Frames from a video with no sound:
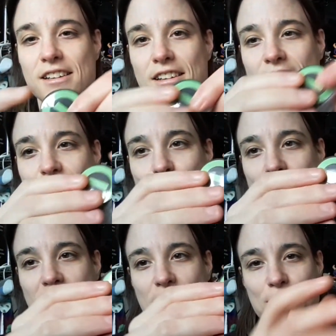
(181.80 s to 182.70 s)
I
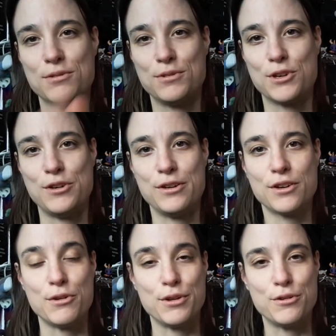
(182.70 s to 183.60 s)
think it's
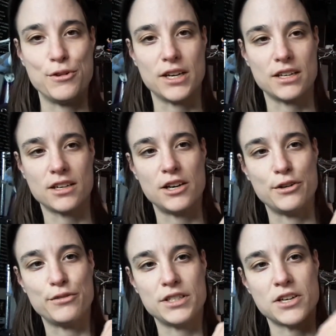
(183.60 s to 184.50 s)
going through like a kind
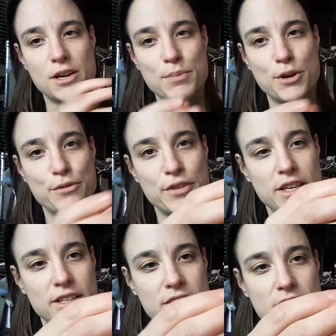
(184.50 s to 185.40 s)
of a typo
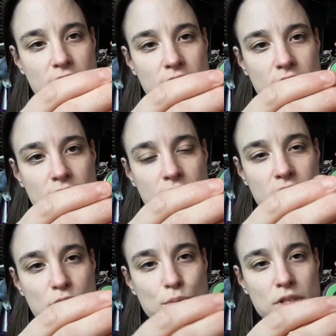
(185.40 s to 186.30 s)
phase thing, and I
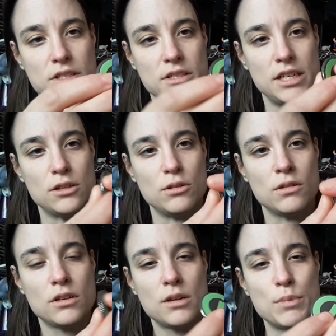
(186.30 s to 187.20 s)
just wanted a little
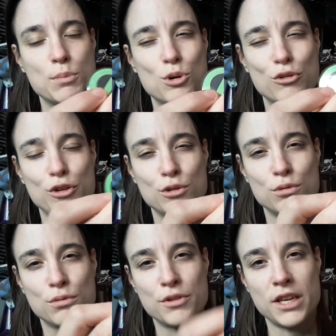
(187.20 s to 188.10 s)
memorial
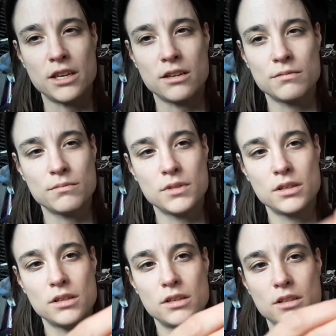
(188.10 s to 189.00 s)
thing.
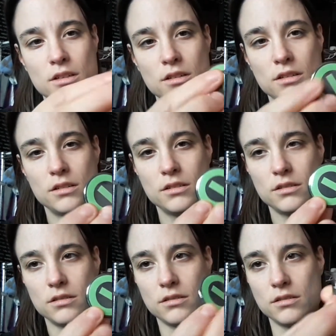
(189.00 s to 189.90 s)

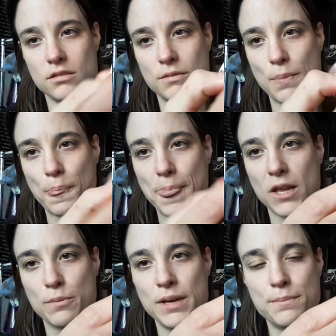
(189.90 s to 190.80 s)
So,
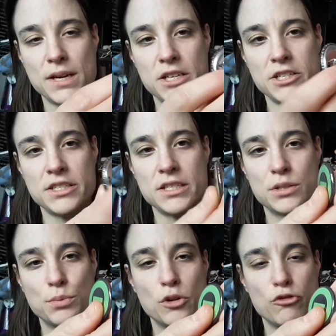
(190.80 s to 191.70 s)
little pin badges.
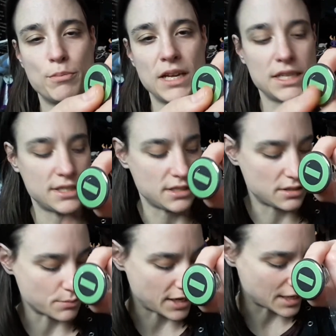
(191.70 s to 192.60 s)
This one replaces
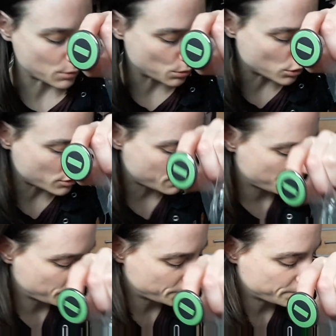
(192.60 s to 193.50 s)
my enamel one.
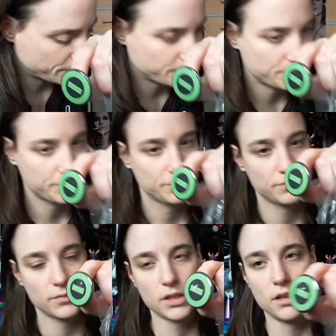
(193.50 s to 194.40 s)

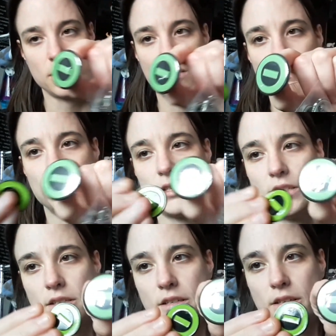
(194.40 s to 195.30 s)
As you
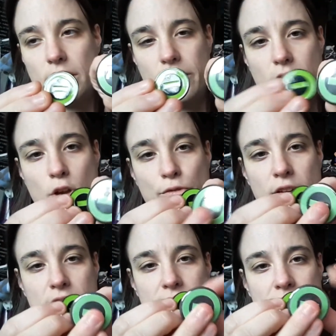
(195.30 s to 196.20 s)
hopefully
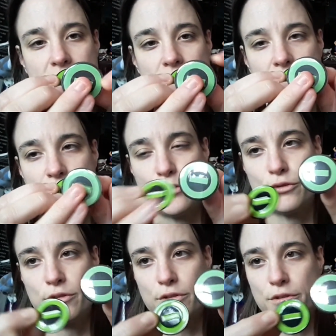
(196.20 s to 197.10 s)
can see the size
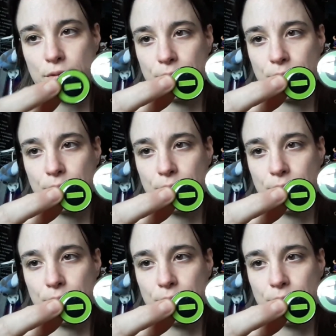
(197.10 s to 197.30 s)
difference.